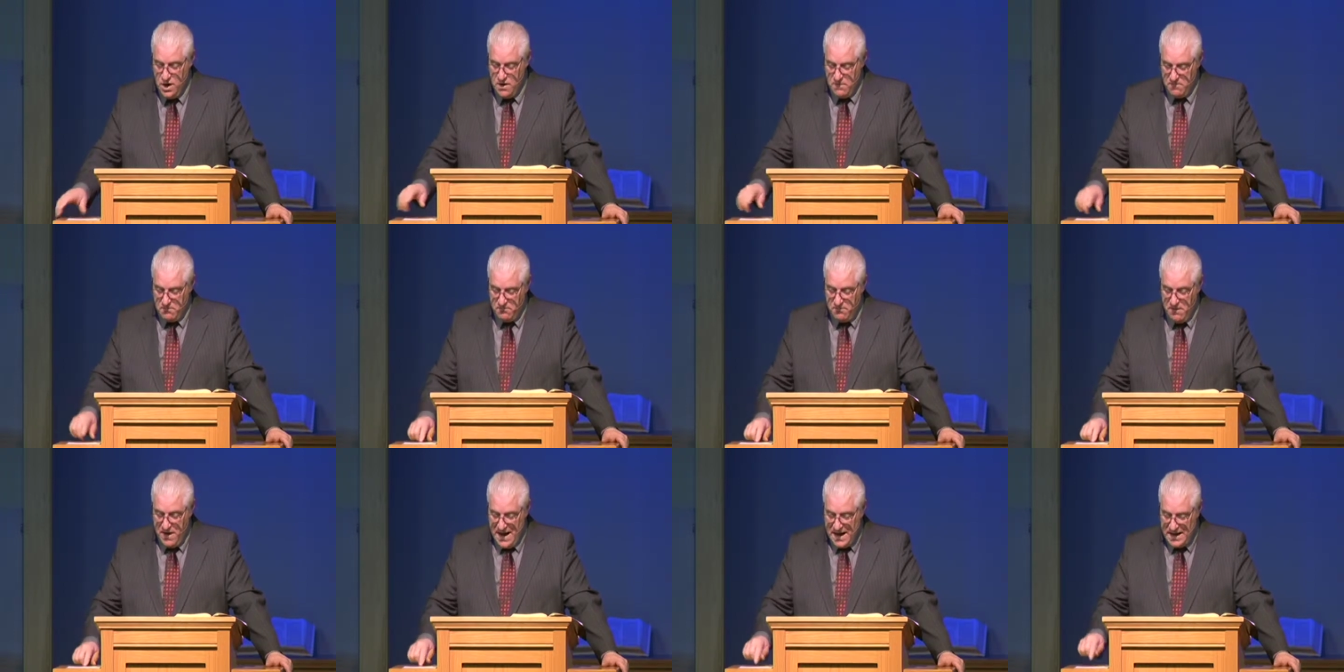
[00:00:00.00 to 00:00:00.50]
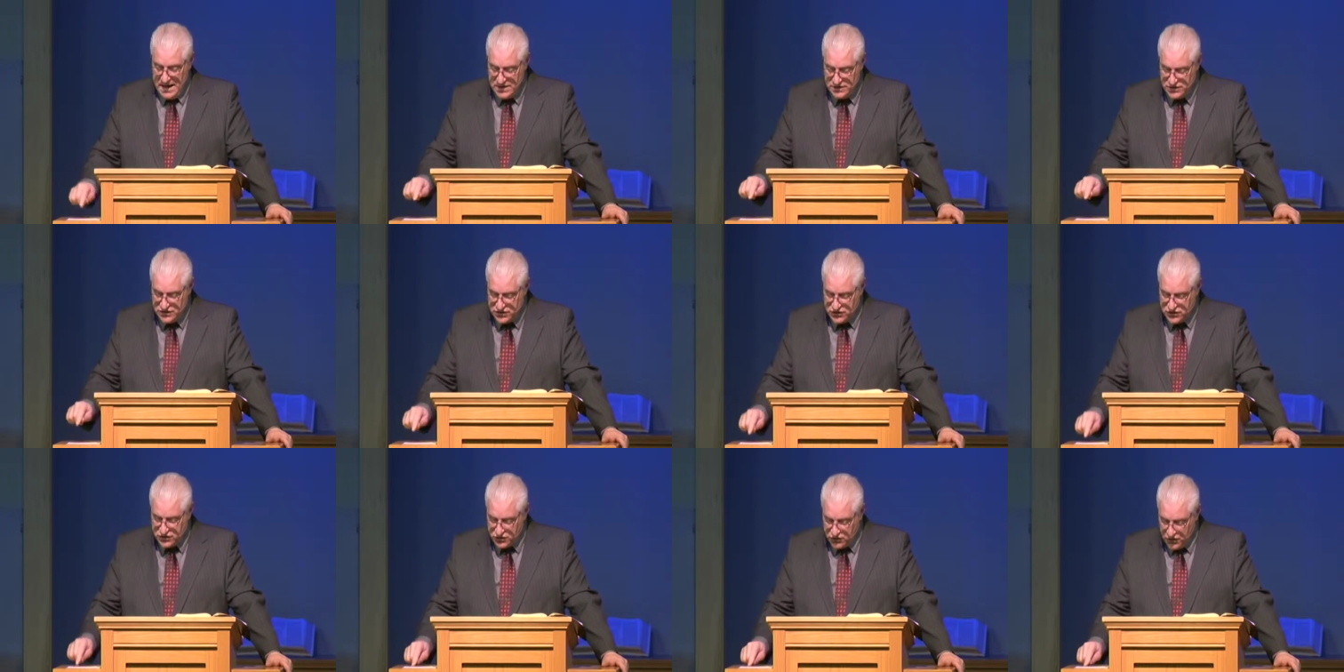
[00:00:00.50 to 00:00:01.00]
My
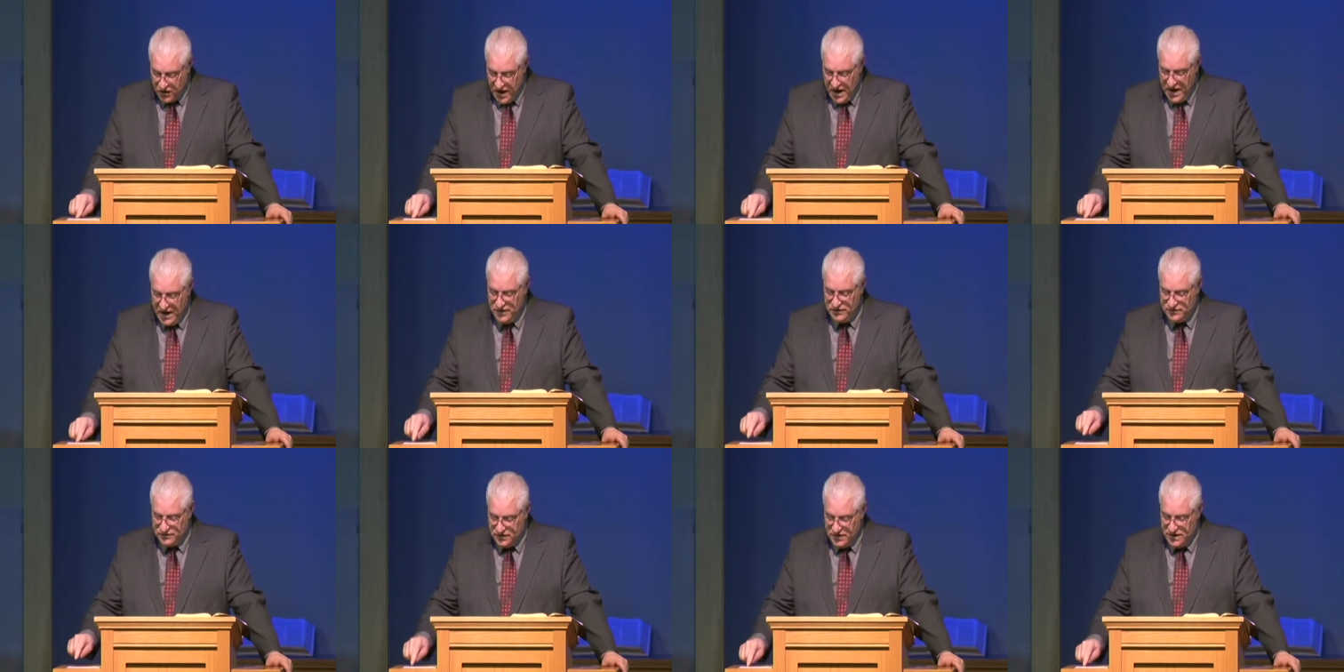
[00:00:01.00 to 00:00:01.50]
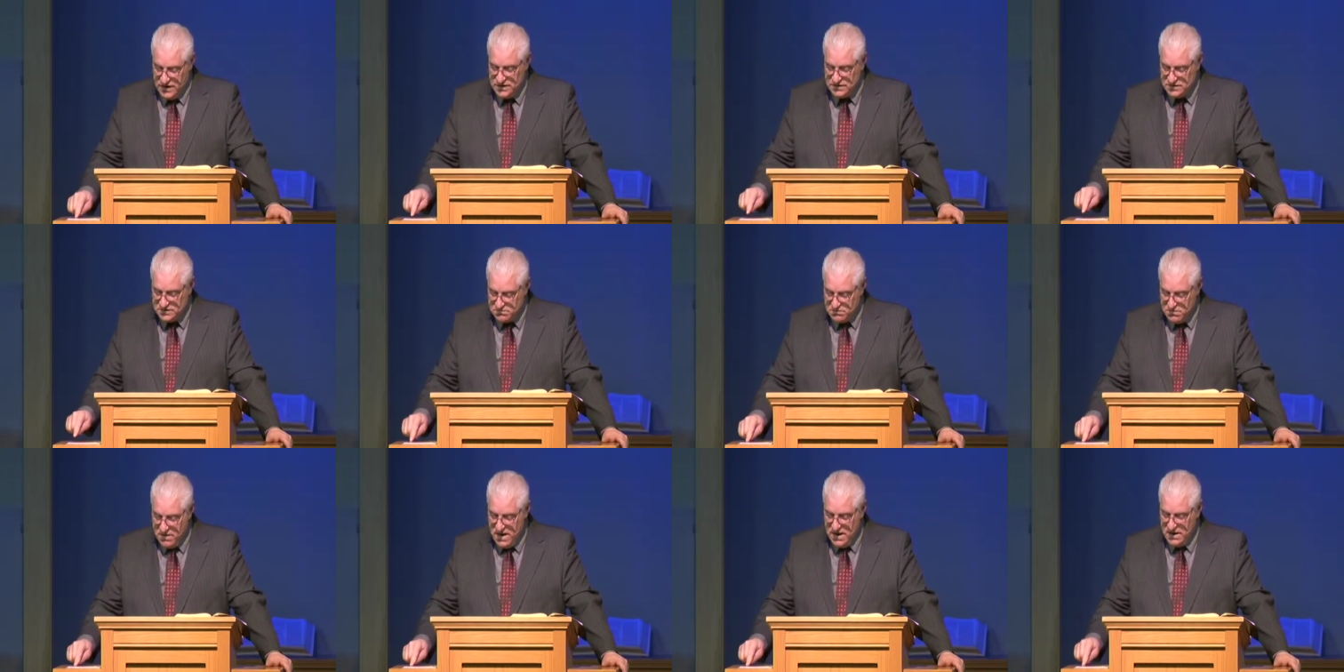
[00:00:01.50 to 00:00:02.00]
strength
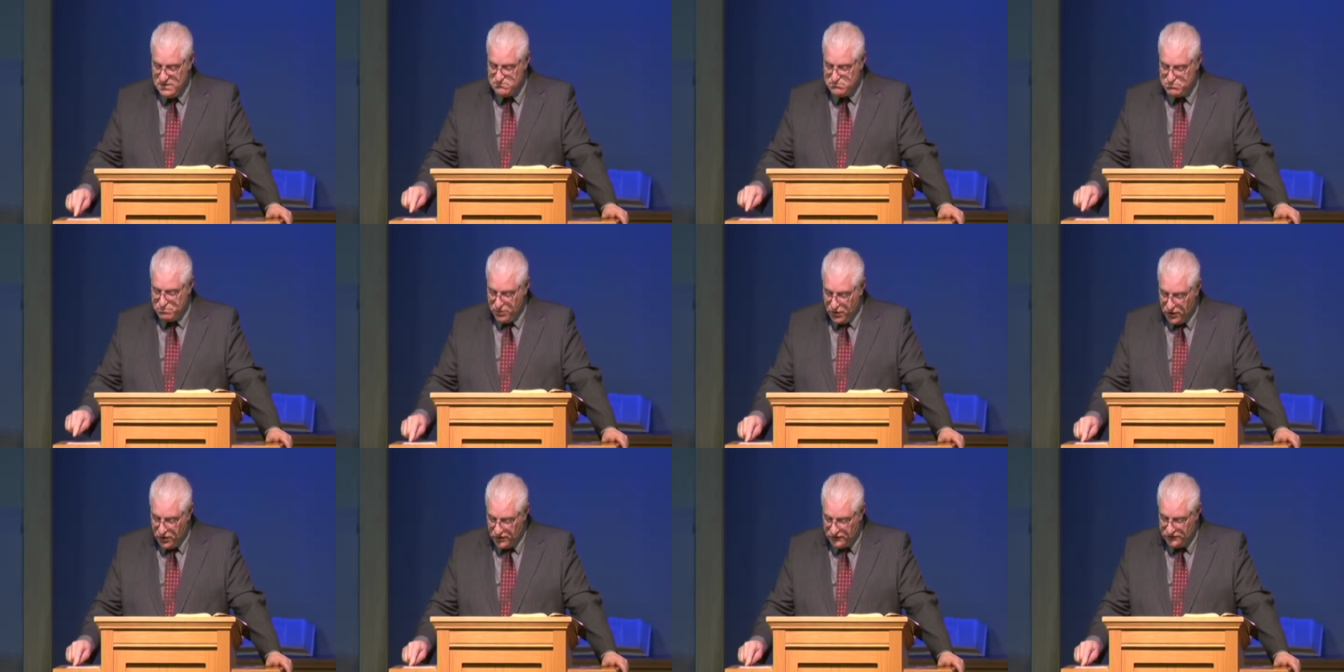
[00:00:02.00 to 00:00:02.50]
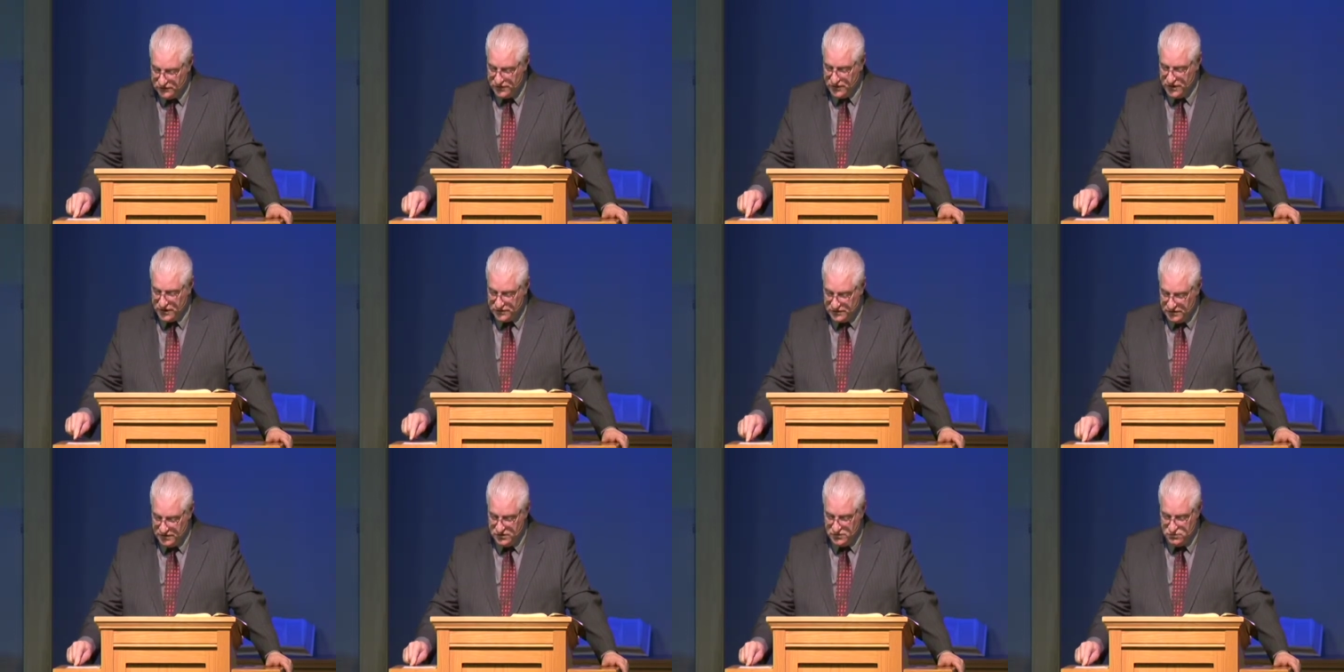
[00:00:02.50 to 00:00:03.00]
is made
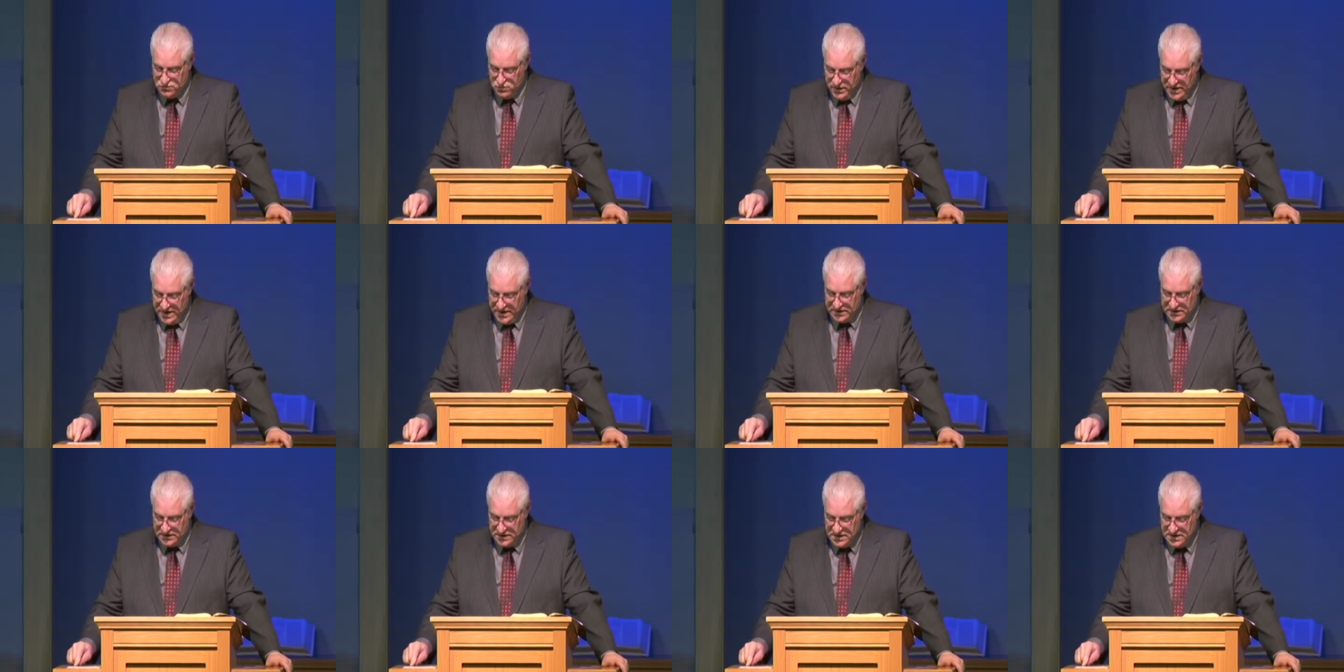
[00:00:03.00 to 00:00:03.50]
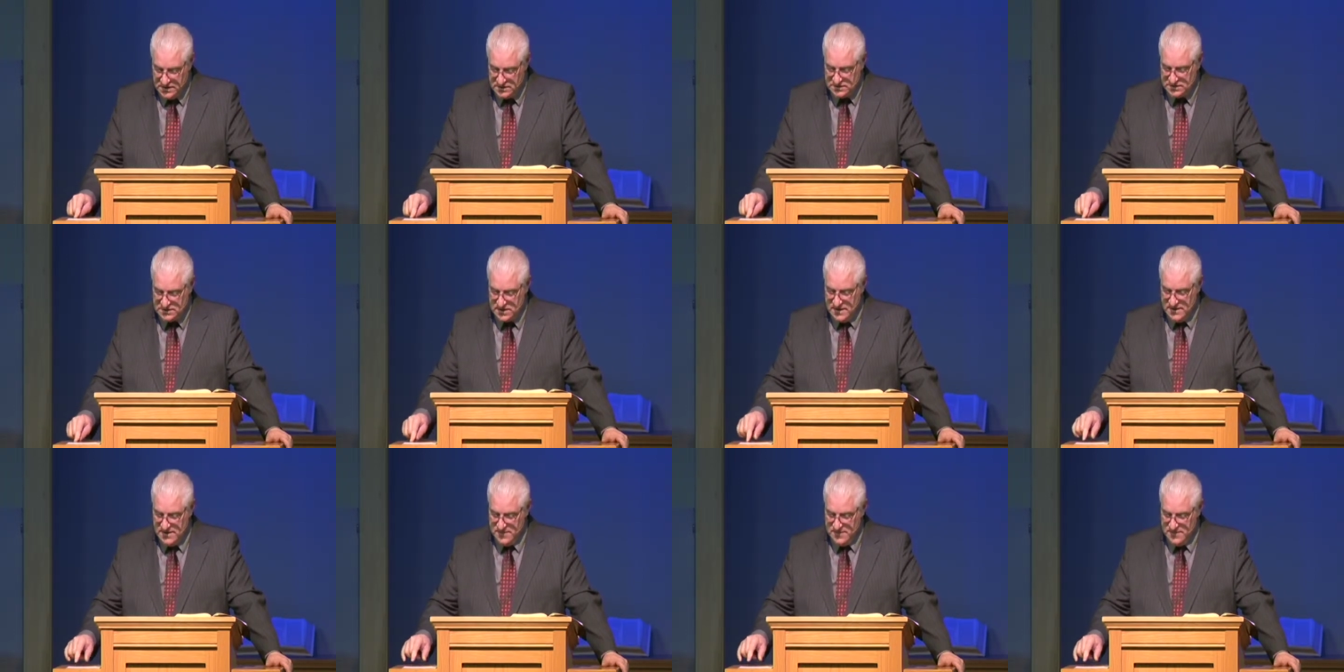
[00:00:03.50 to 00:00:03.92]
perfect in weakness.